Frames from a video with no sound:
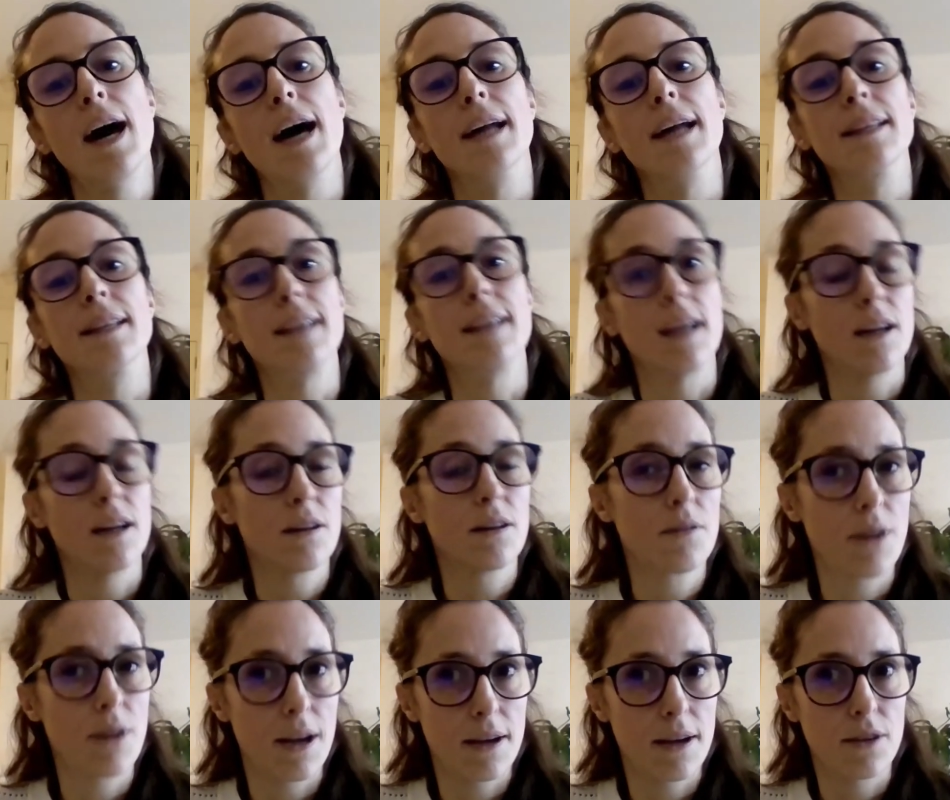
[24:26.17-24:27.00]
And
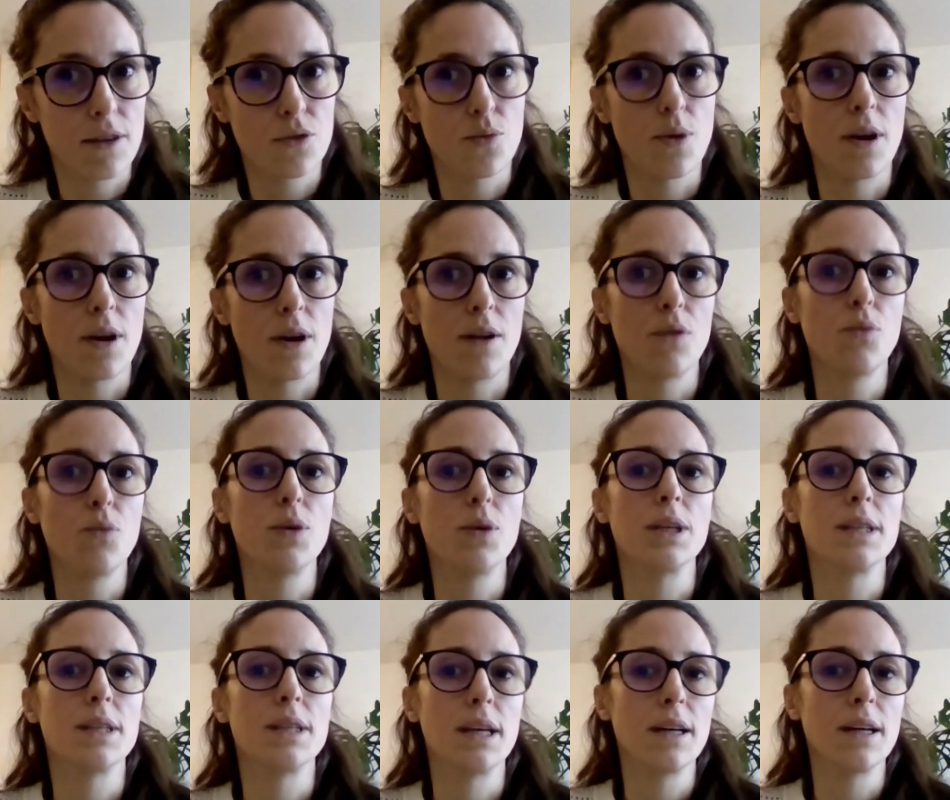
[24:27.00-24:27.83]
then as well,
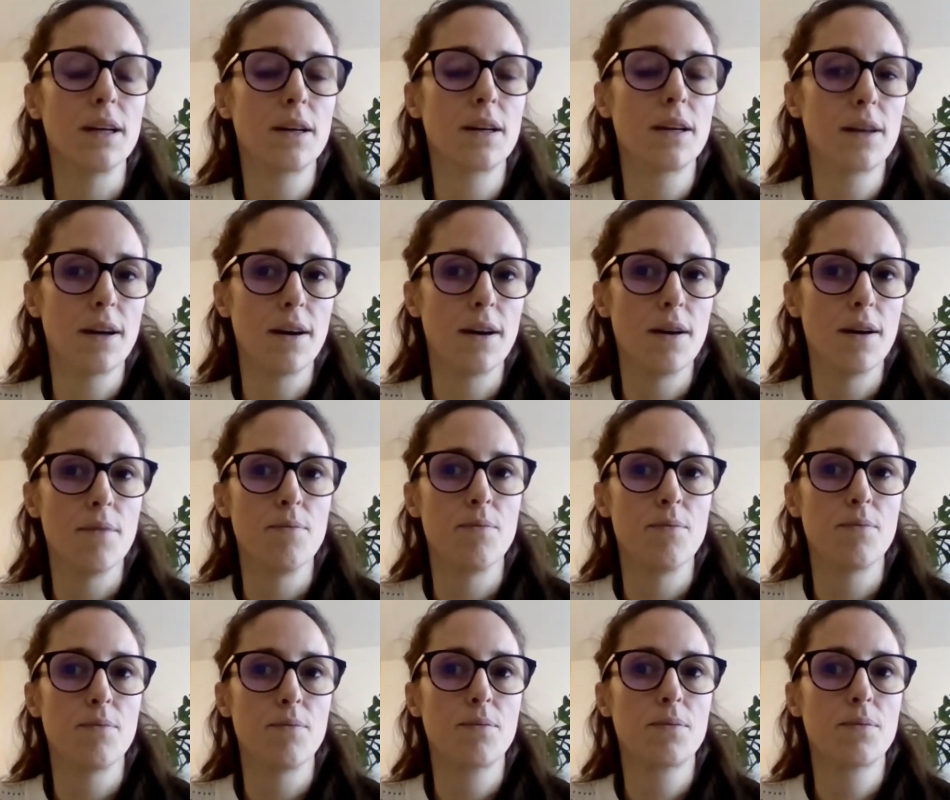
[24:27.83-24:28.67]
we think
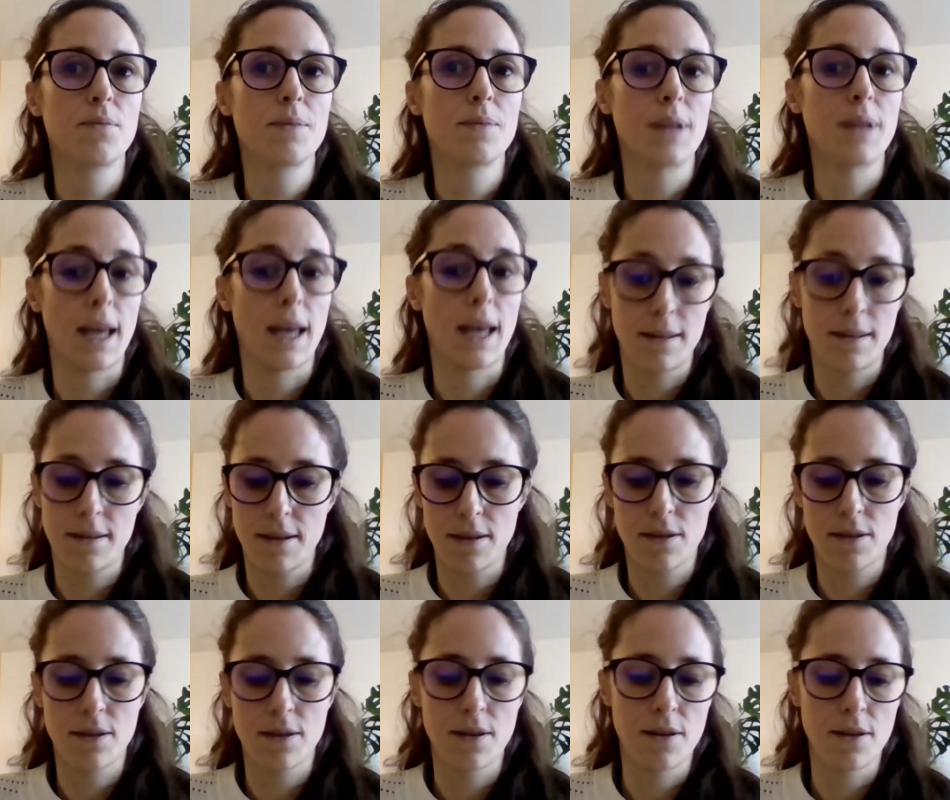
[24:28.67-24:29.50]
that
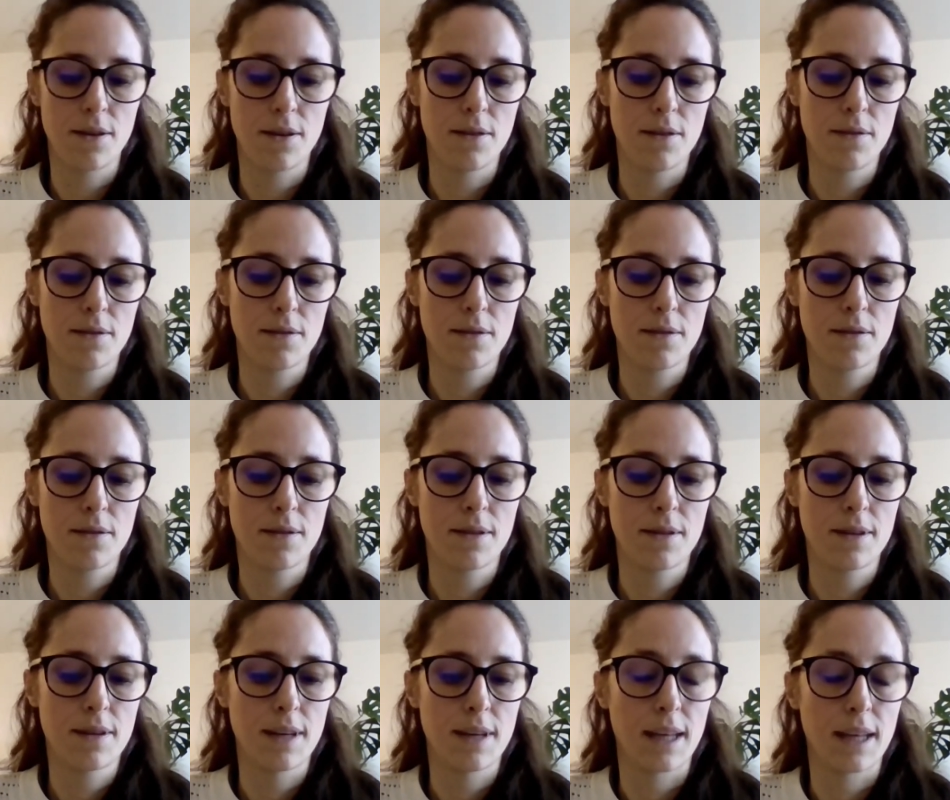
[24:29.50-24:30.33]

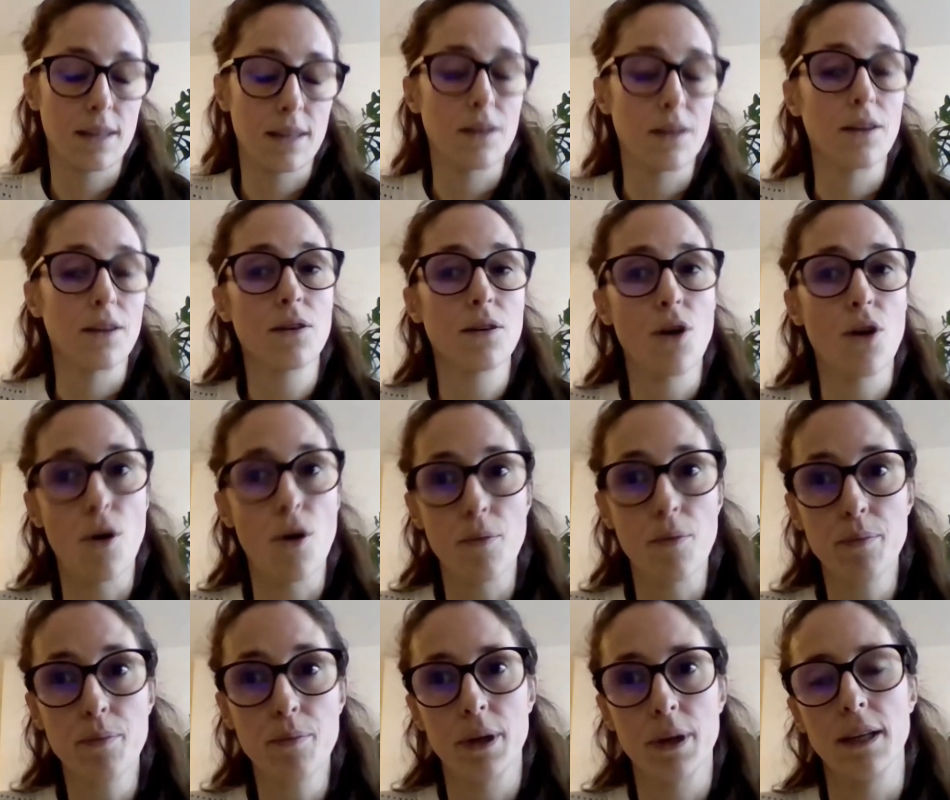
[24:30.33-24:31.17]
the
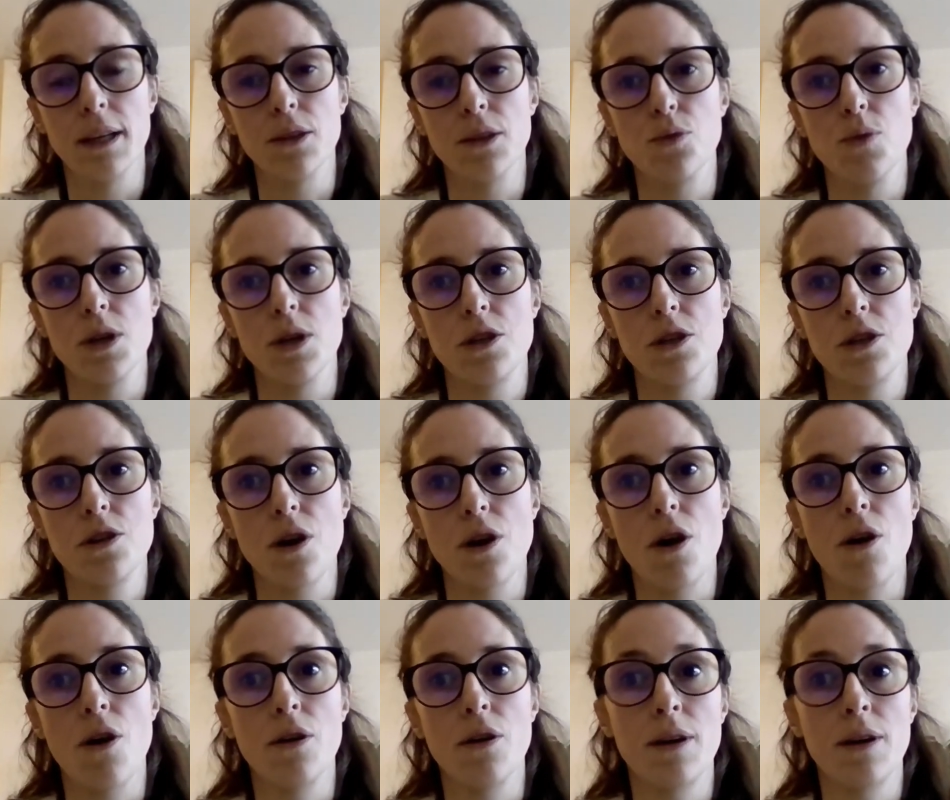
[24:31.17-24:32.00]
companies which
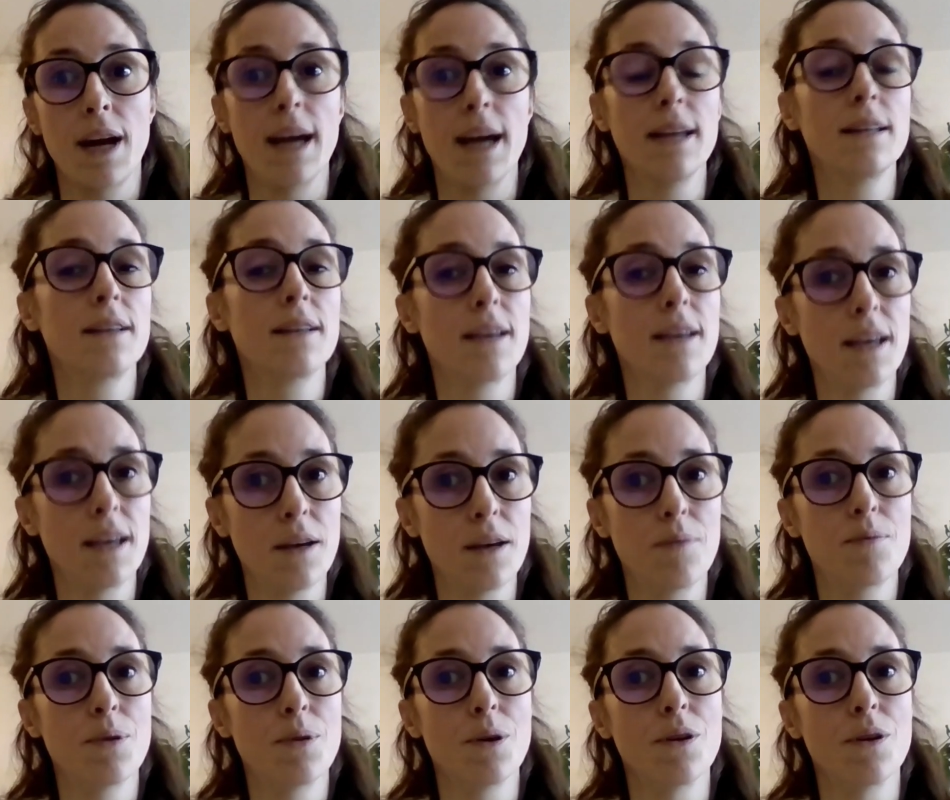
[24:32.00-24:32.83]
are
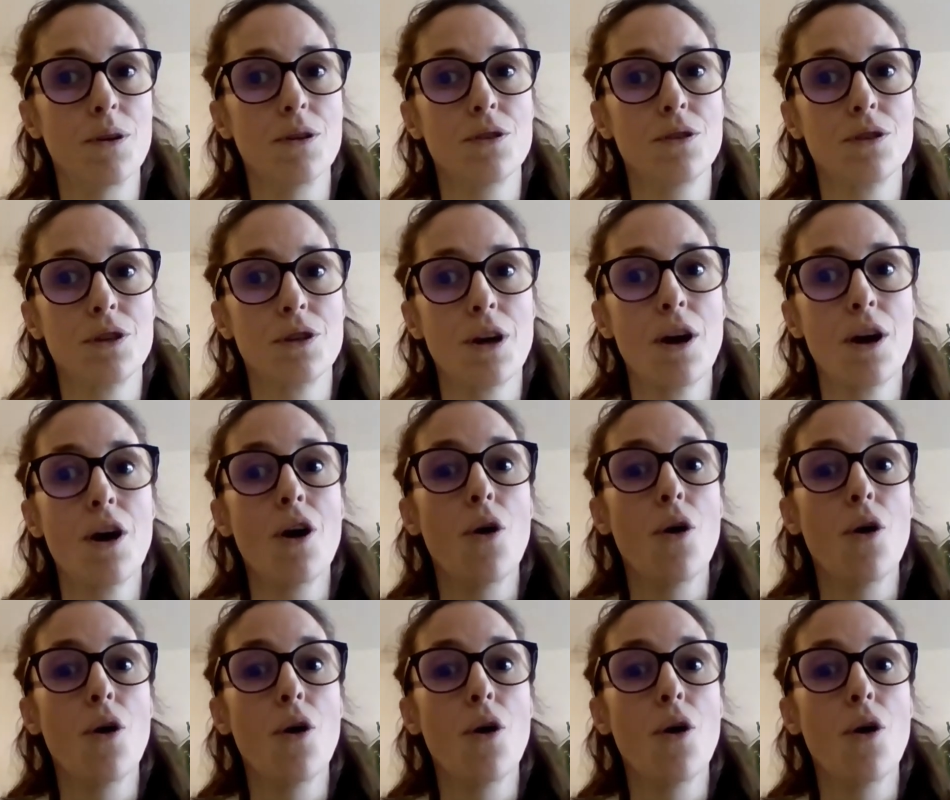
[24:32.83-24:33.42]
gatekeepers,